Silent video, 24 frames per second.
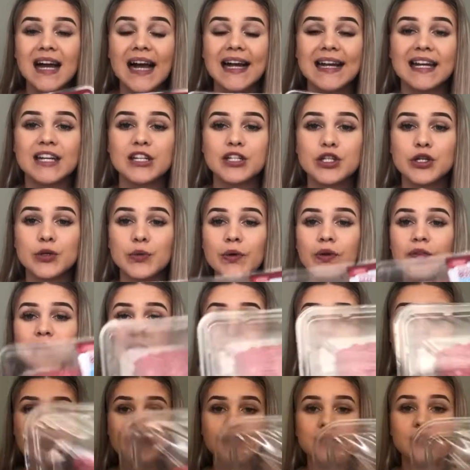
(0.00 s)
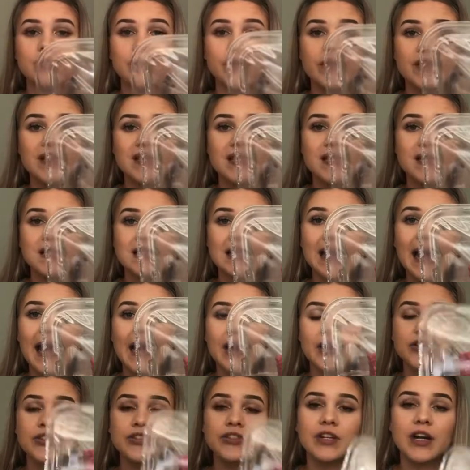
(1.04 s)
I get 2 of these. So this is the
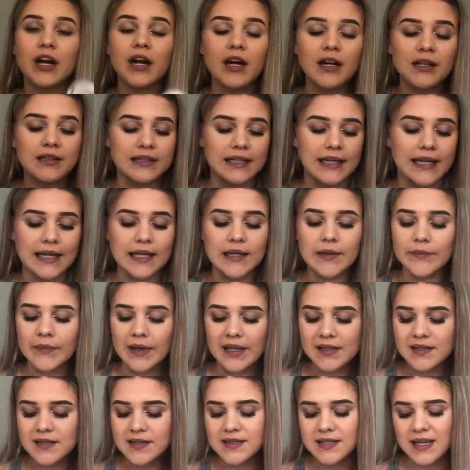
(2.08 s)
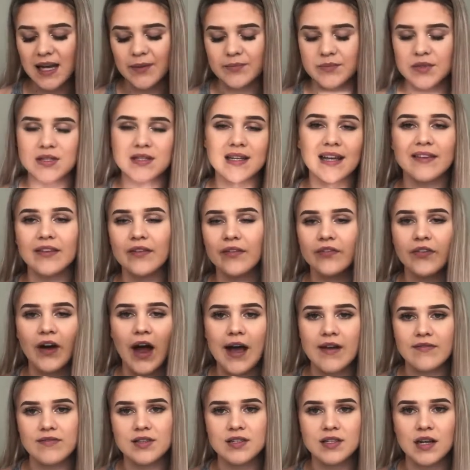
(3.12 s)
extra lean mince. It's like the
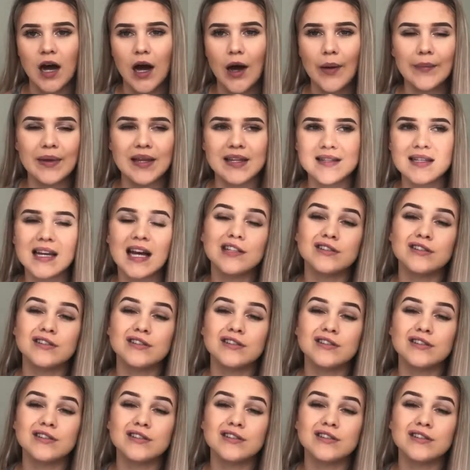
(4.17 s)
5-star mince.